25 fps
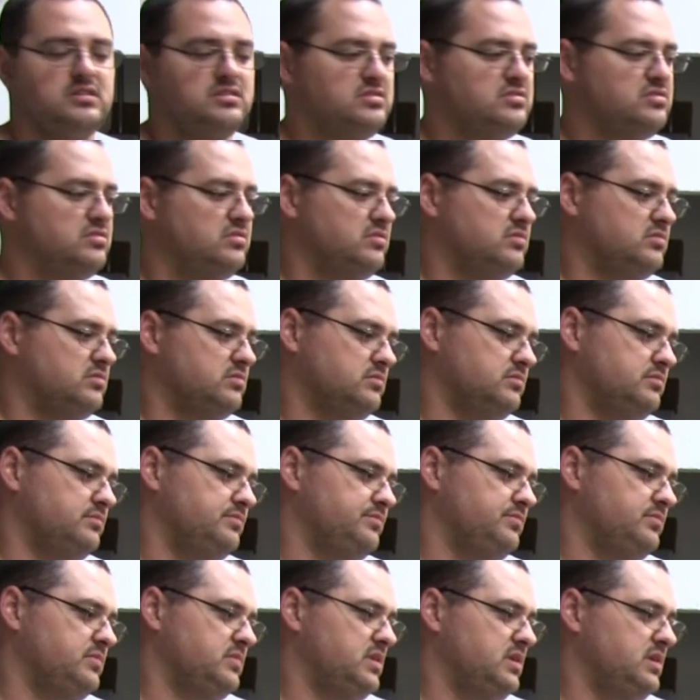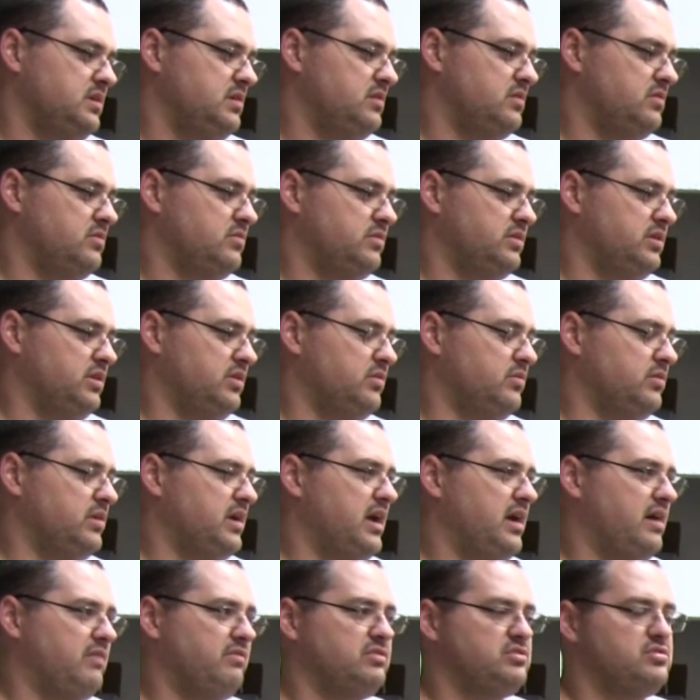So, you know, when you don't
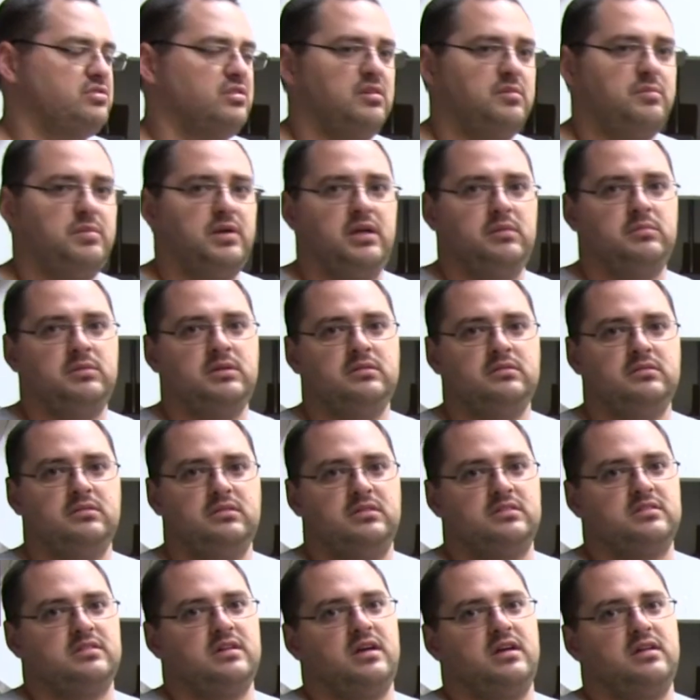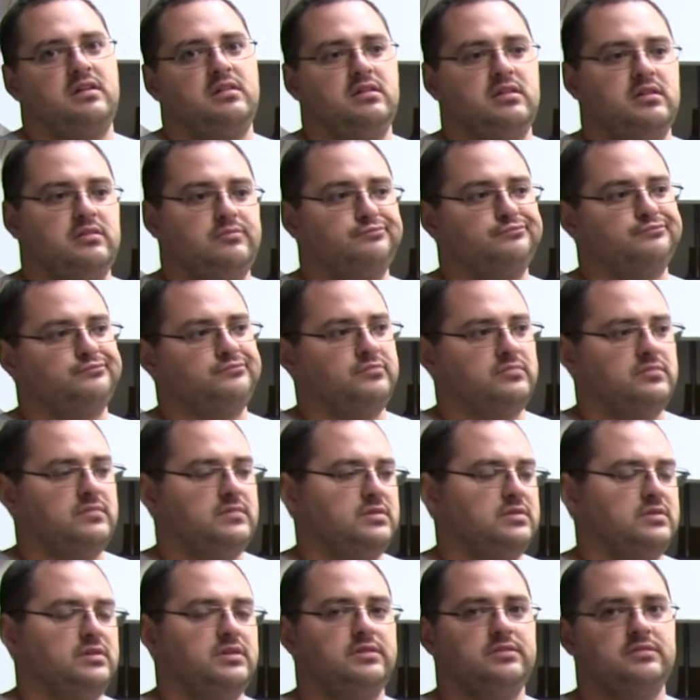have a truck payment, it's kind of like,
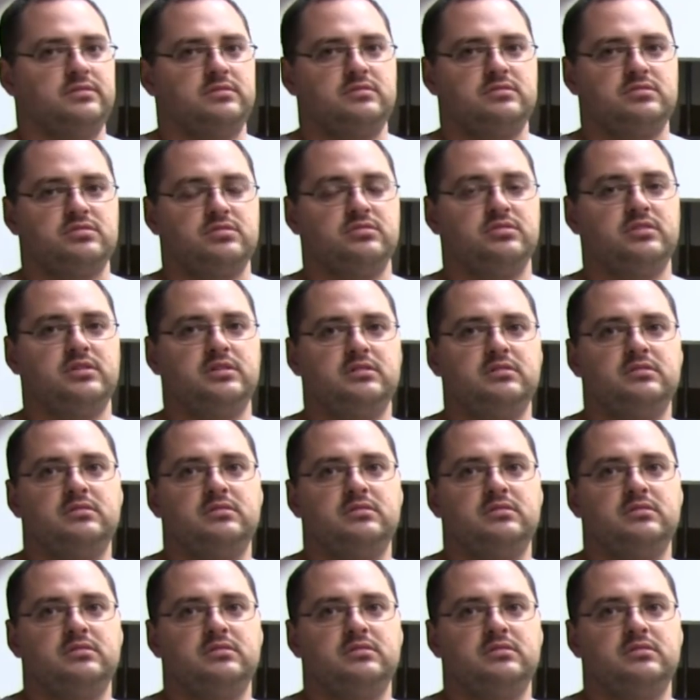well, screw it.